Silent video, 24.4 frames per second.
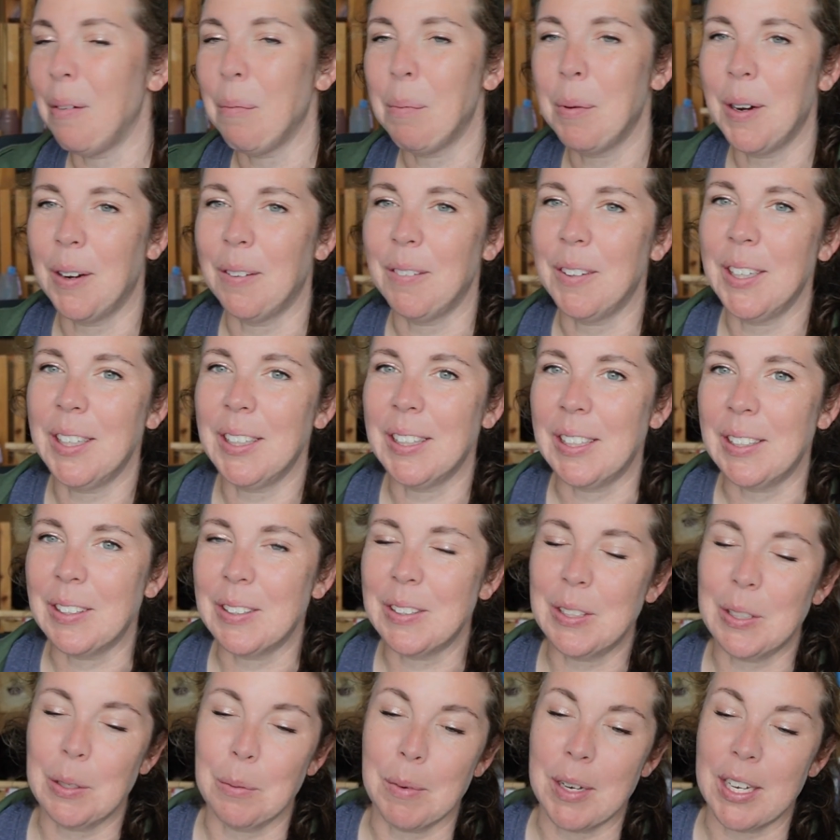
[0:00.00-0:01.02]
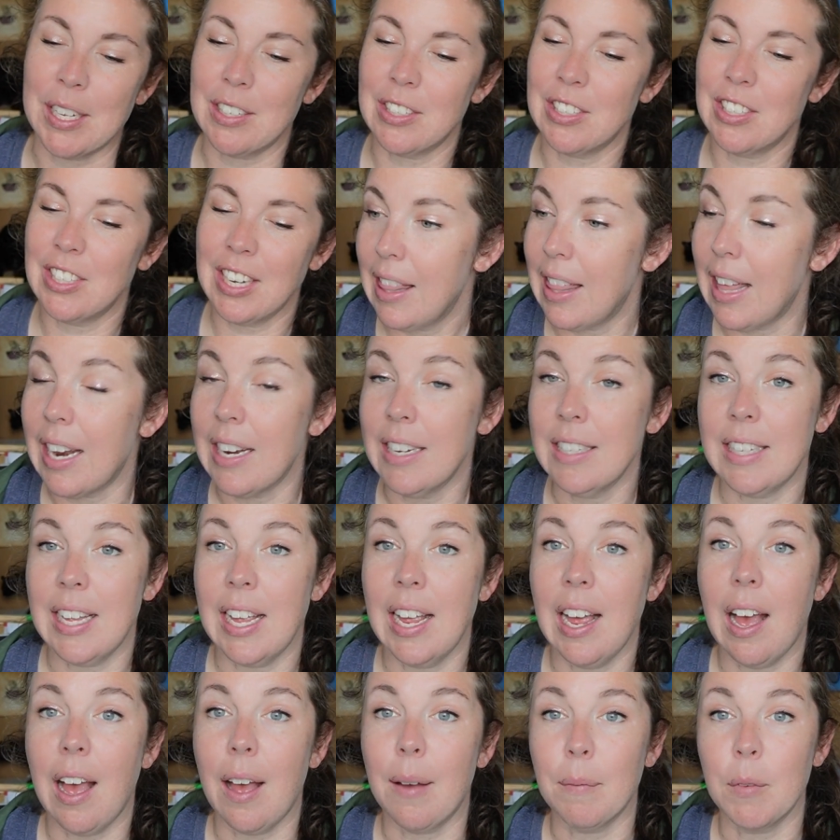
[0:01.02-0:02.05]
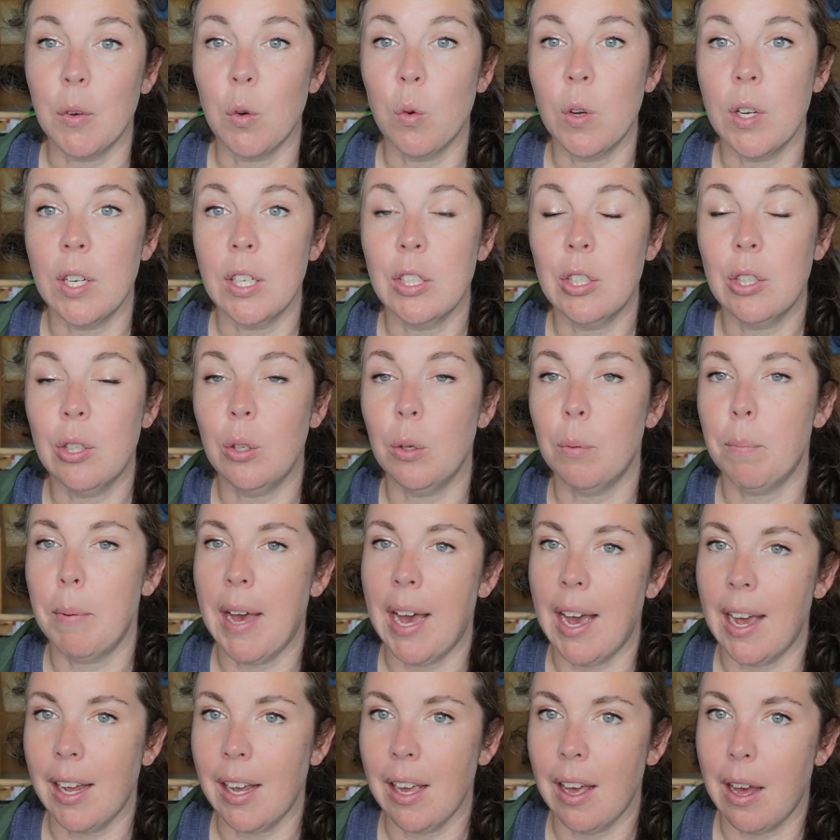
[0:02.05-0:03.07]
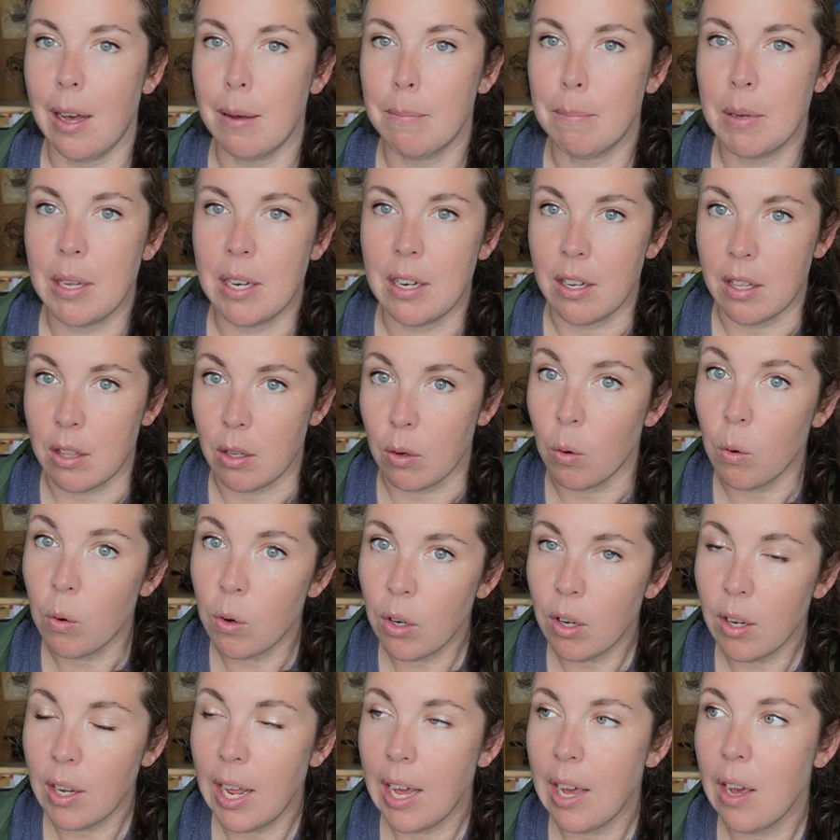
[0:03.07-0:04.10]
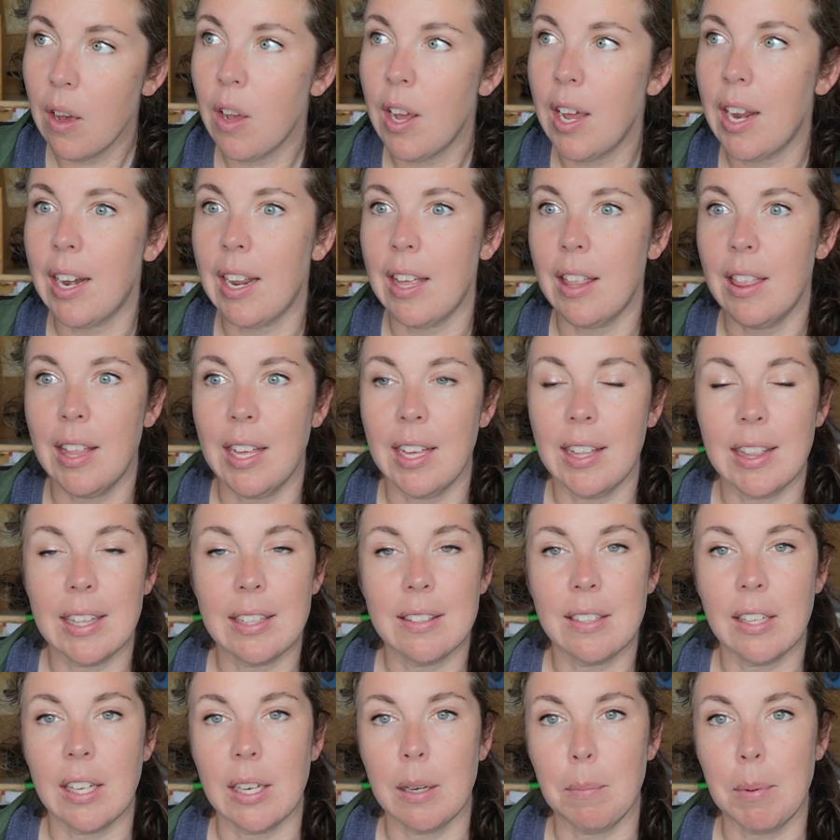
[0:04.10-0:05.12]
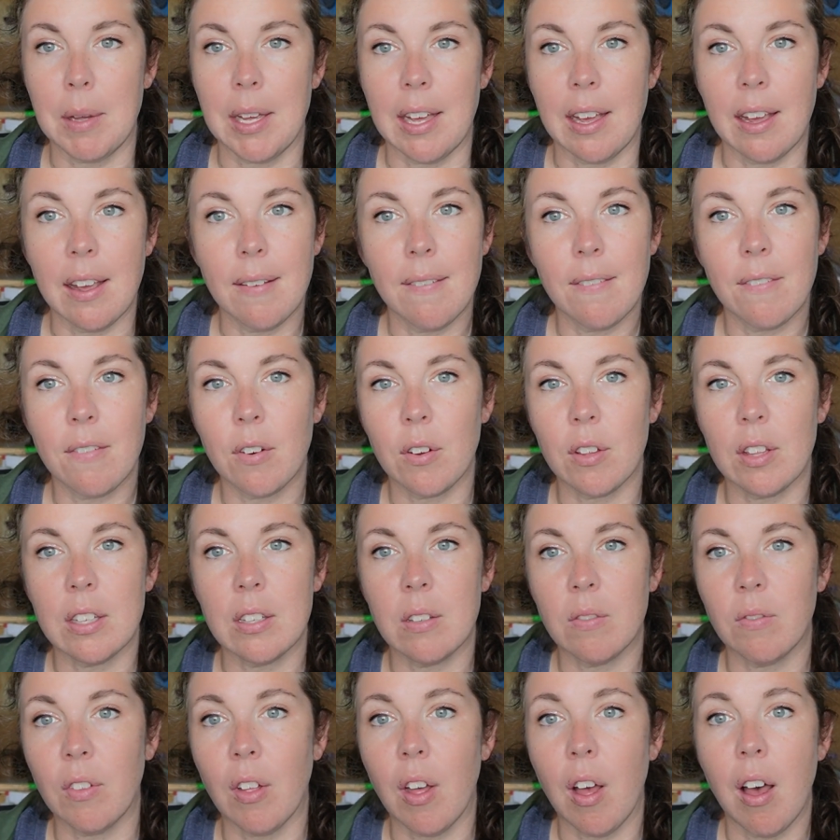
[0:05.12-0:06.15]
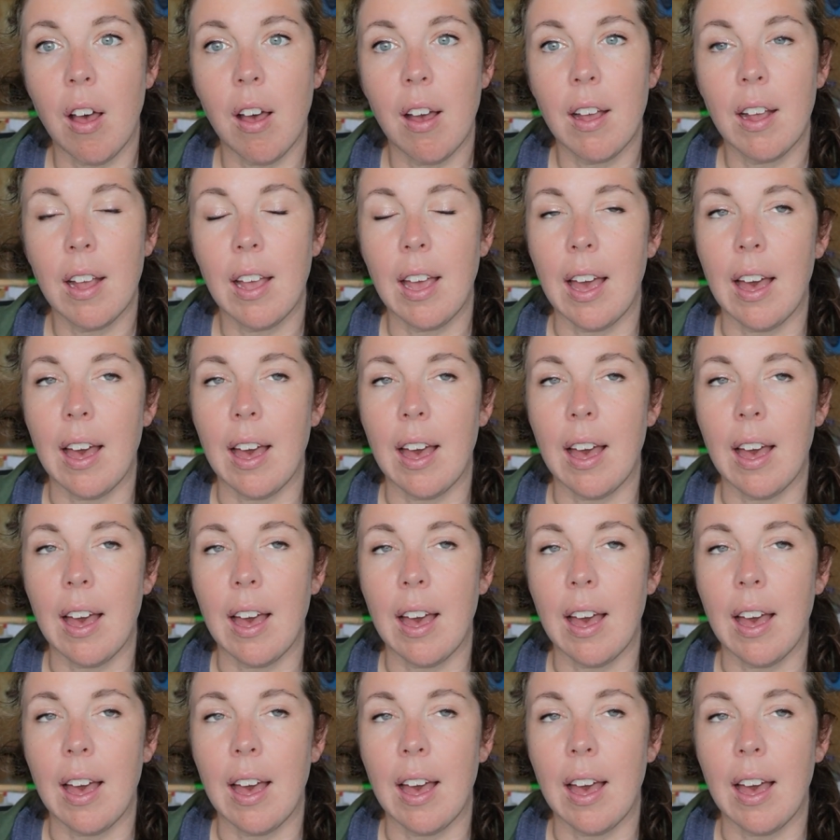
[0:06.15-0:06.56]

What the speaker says: Probably a little too much. That is it. I'm going to pack up another order now, and I think that's going to be it for this vlog.